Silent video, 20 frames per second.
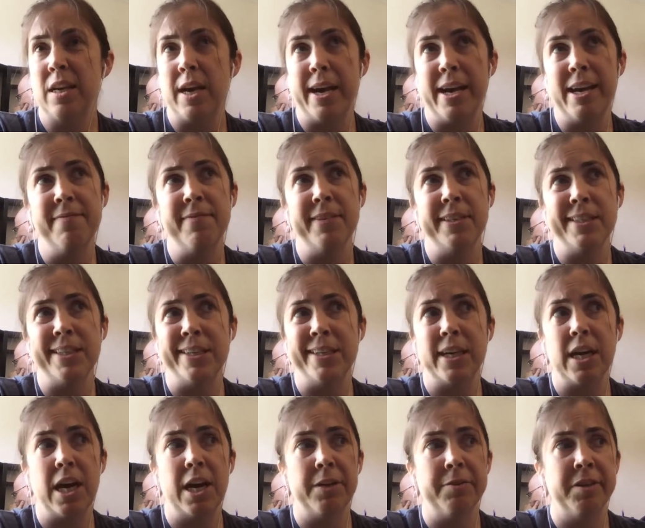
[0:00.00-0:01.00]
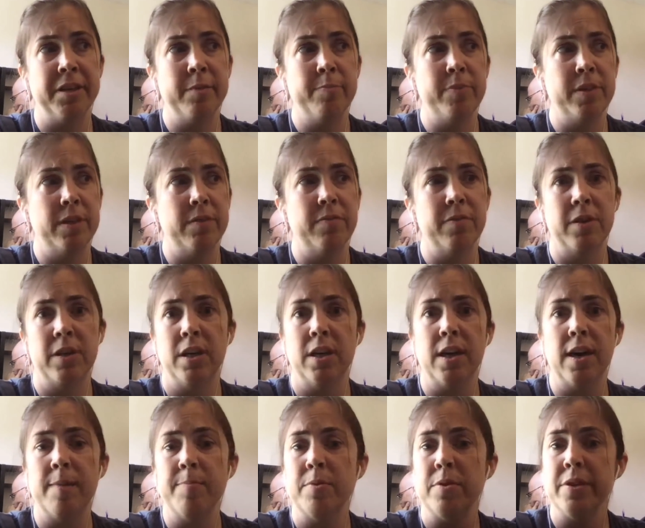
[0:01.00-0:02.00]
I haven't done a coloring book for a
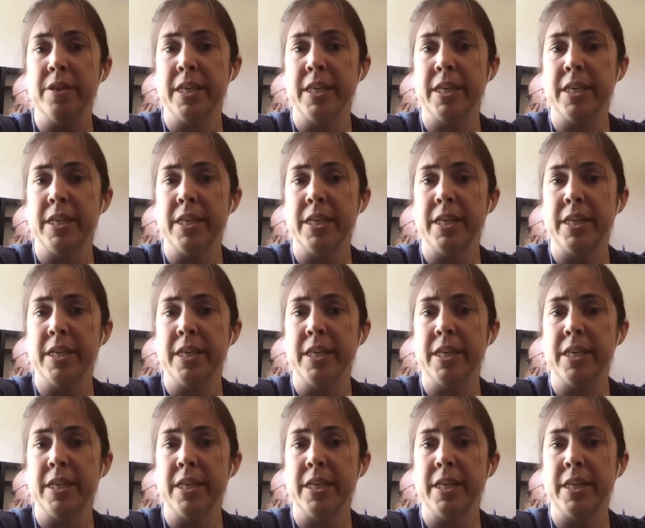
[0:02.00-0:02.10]
couple